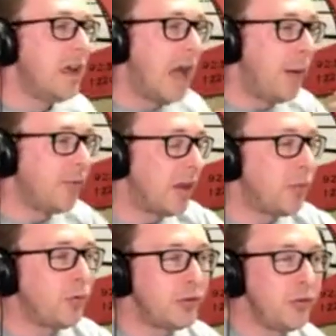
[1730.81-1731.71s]
I was
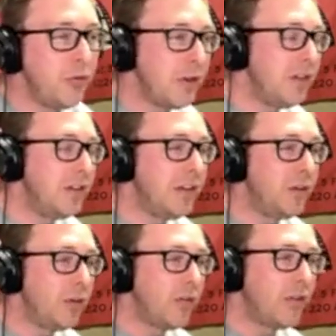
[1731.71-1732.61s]
able to
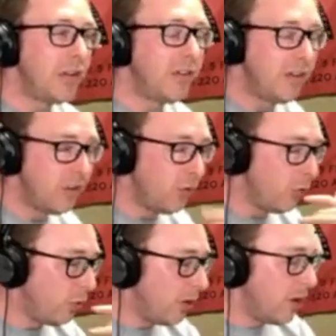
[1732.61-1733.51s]
continuously
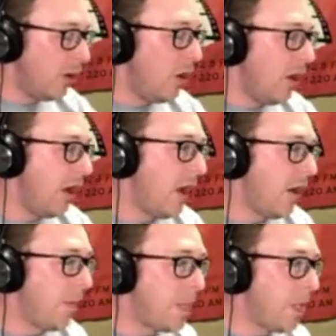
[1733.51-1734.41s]
still
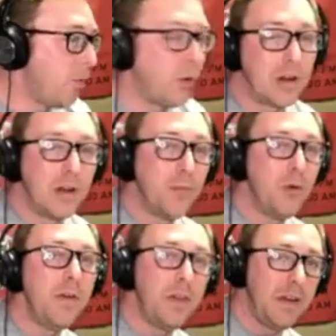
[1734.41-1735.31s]
work in a
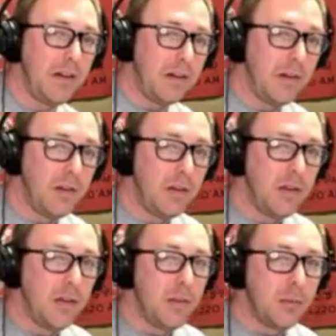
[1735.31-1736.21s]
movie theater,
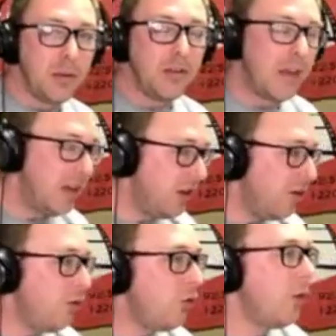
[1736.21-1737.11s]
because I
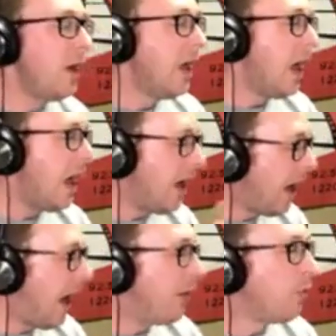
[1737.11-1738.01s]
knew
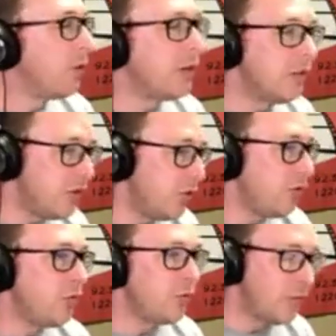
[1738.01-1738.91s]
I want
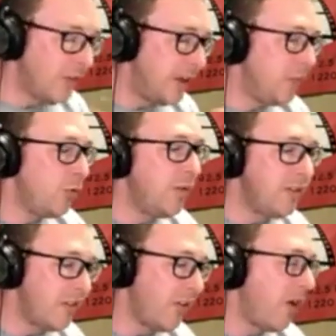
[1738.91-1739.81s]
to see
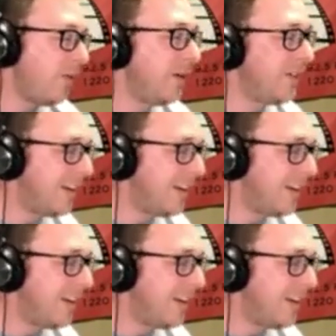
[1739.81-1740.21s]
movies as often as I